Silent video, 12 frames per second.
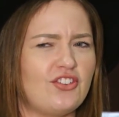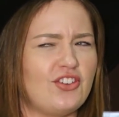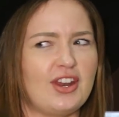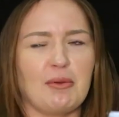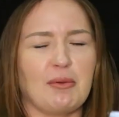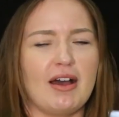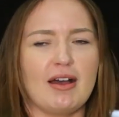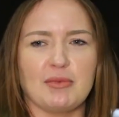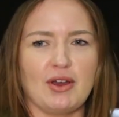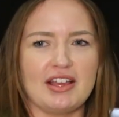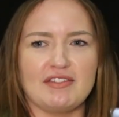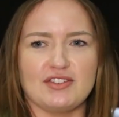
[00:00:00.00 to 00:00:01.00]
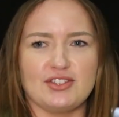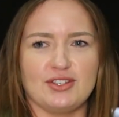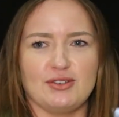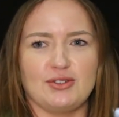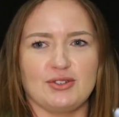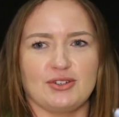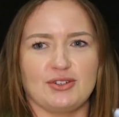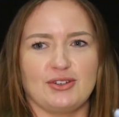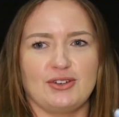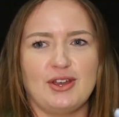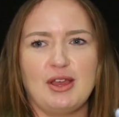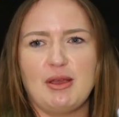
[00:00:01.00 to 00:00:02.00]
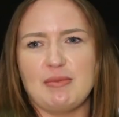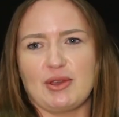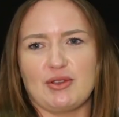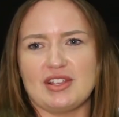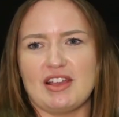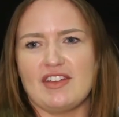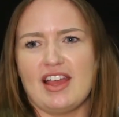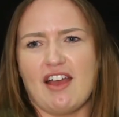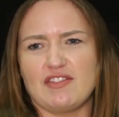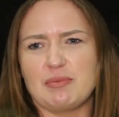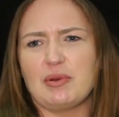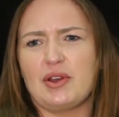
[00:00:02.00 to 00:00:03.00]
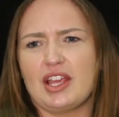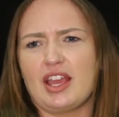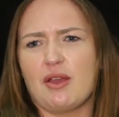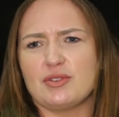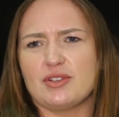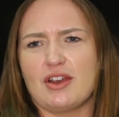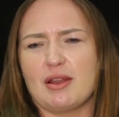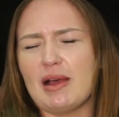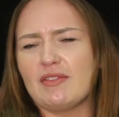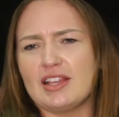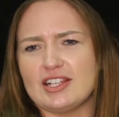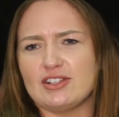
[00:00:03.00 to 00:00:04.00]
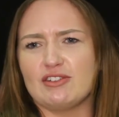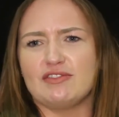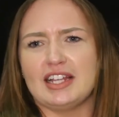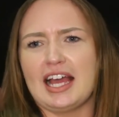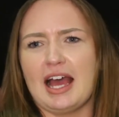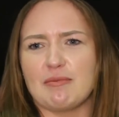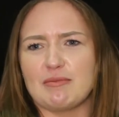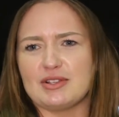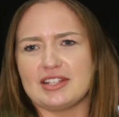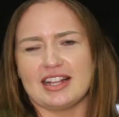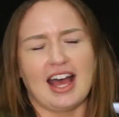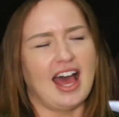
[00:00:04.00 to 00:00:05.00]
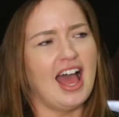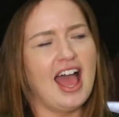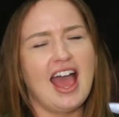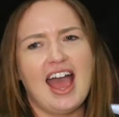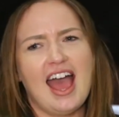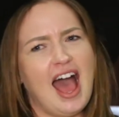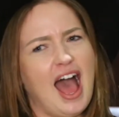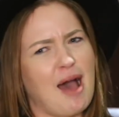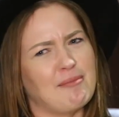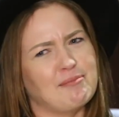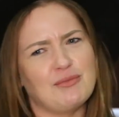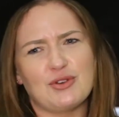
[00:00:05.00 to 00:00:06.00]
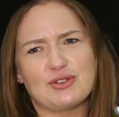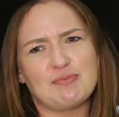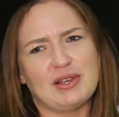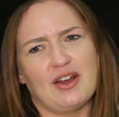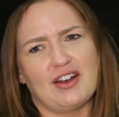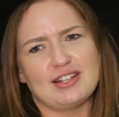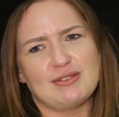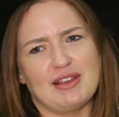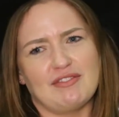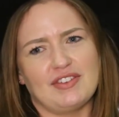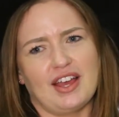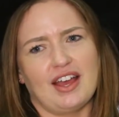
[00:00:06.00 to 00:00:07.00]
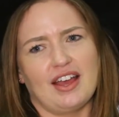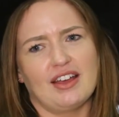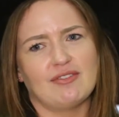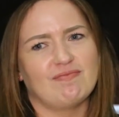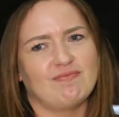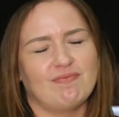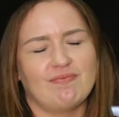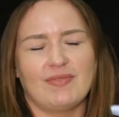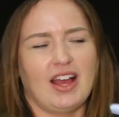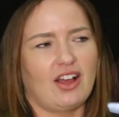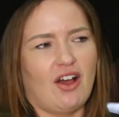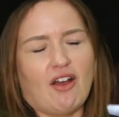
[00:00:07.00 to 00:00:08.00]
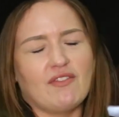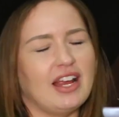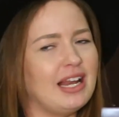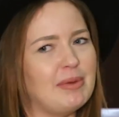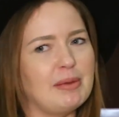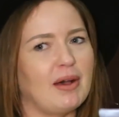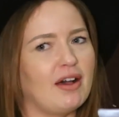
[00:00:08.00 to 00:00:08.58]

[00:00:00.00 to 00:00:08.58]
Do you know what? I'm not even too sure, because ev everybody goes on about these lovely cameras and that. I must be honest with you, I can't really be